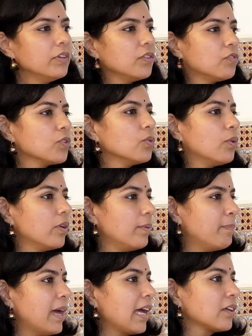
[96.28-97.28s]
if you go
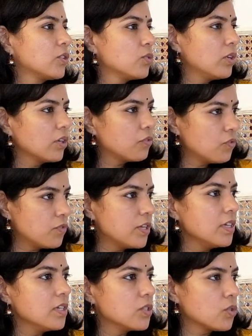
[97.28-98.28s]
on back to like
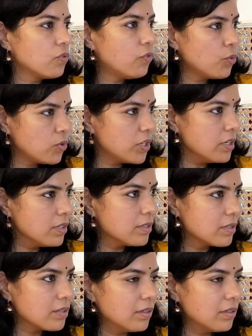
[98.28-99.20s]
50s or 40s,